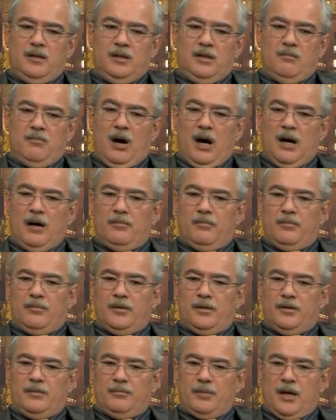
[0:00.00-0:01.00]

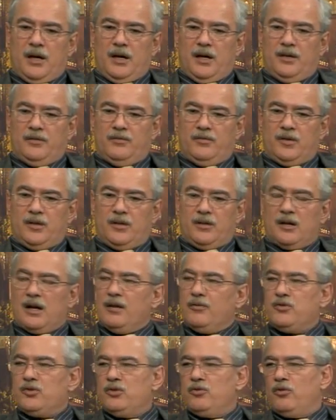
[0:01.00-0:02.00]
Imam behind the
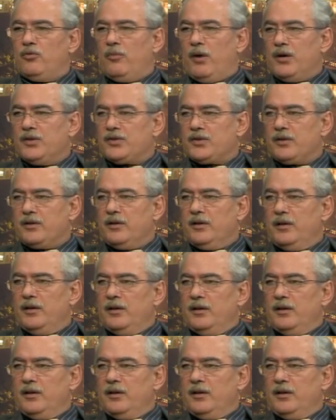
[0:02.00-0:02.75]
Ground Zero Mosque